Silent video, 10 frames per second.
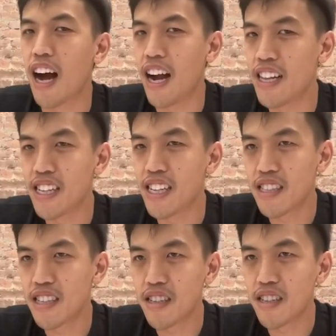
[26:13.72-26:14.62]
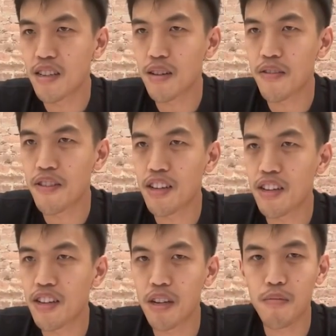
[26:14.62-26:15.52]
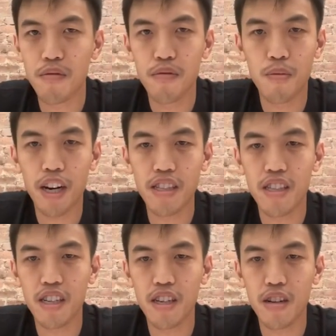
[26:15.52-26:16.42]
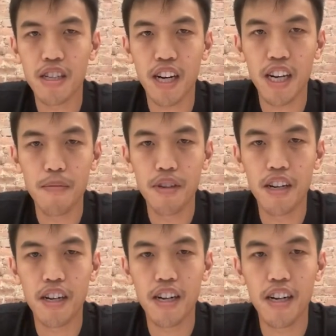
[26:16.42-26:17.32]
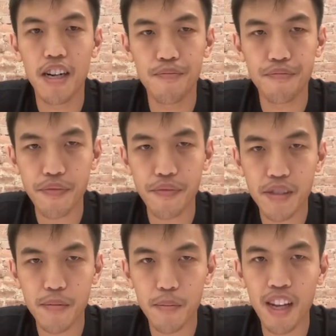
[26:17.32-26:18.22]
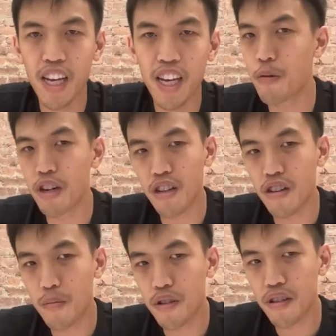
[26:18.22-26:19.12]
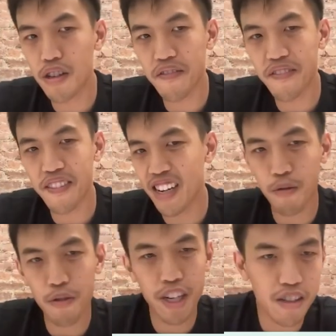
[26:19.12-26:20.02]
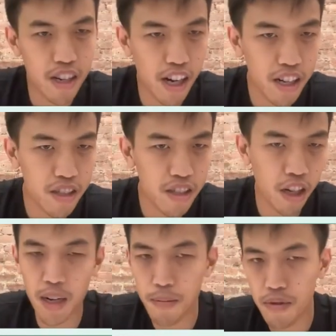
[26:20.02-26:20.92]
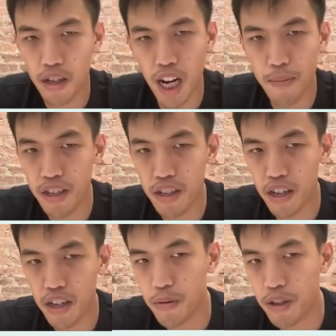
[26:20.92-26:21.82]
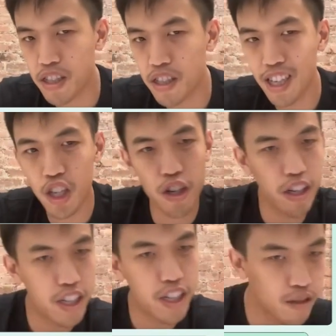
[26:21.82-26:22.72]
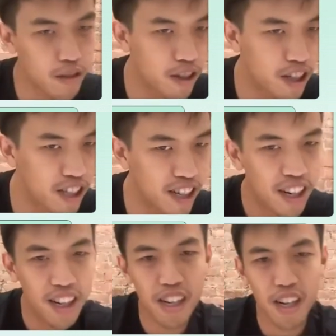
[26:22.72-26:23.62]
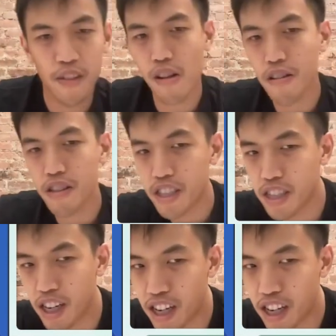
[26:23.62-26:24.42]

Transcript: I think that's it. I think I'm like surprisingly good on time. If you want to learn more, right, like read our docs.hyperlane.xyz, join our Discord, follow us on